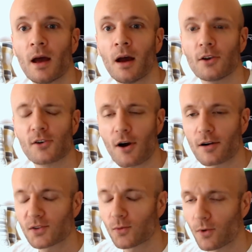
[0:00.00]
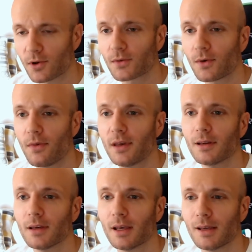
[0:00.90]
Your heart is a wonderful
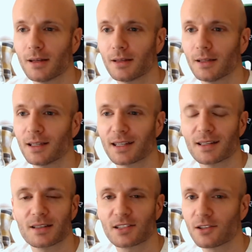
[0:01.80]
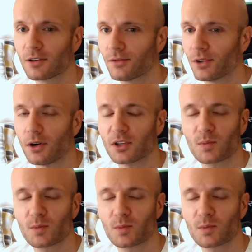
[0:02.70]
thing, and it's at the center of it all.